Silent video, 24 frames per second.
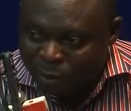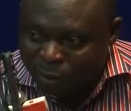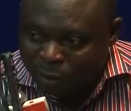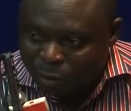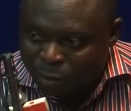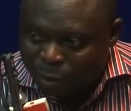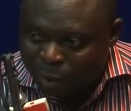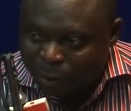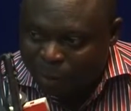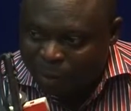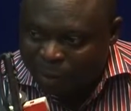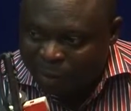
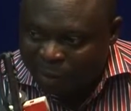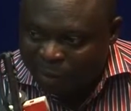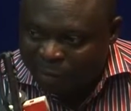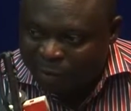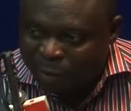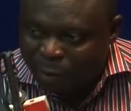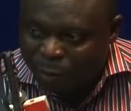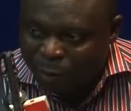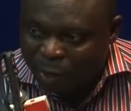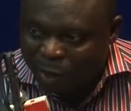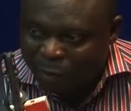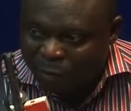So I believe
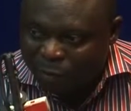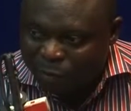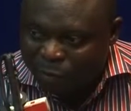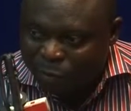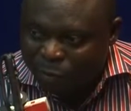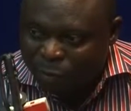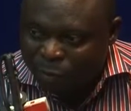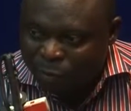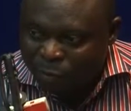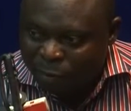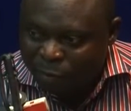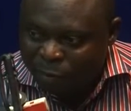they will have
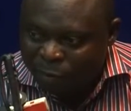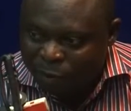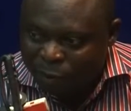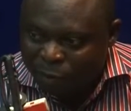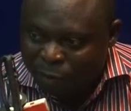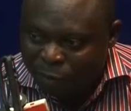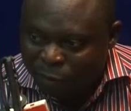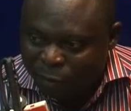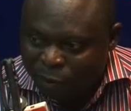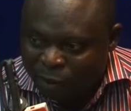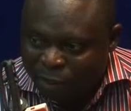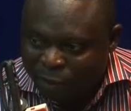even,
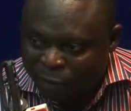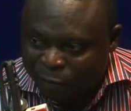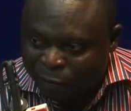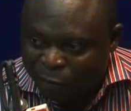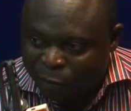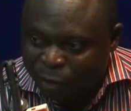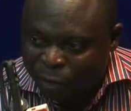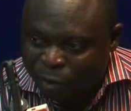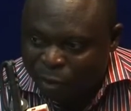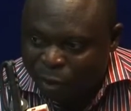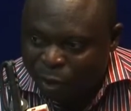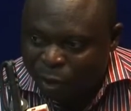first and
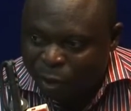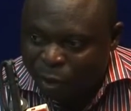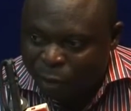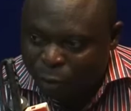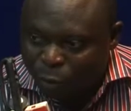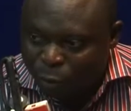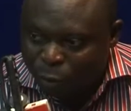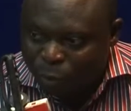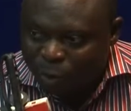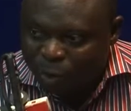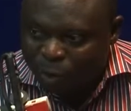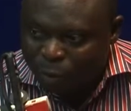foremost,
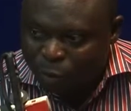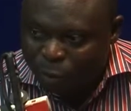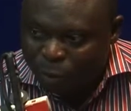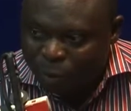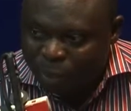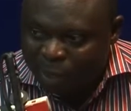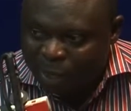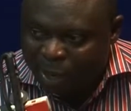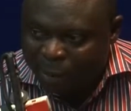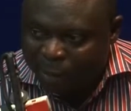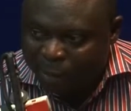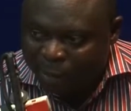look into
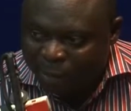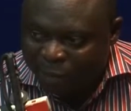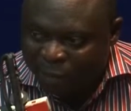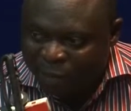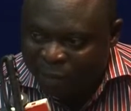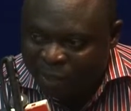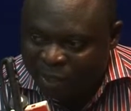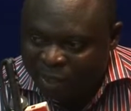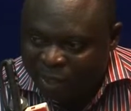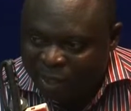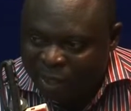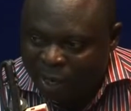it and
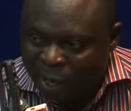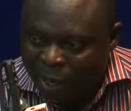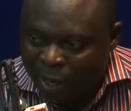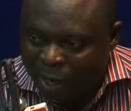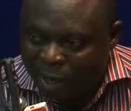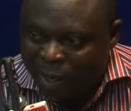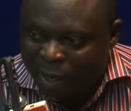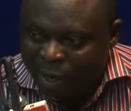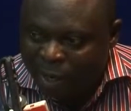perfect their